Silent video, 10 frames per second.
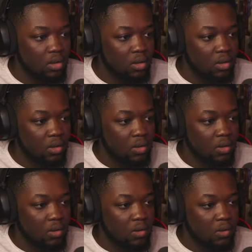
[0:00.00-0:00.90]

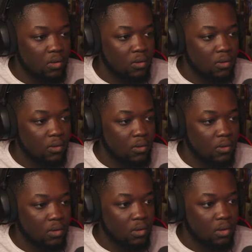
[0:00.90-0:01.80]

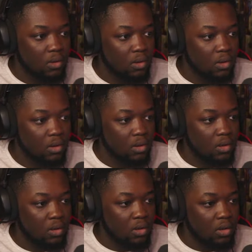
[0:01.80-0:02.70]

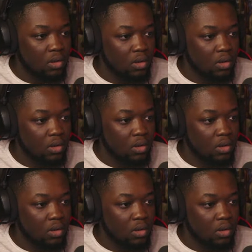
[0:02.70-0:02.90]
Nobody speaks.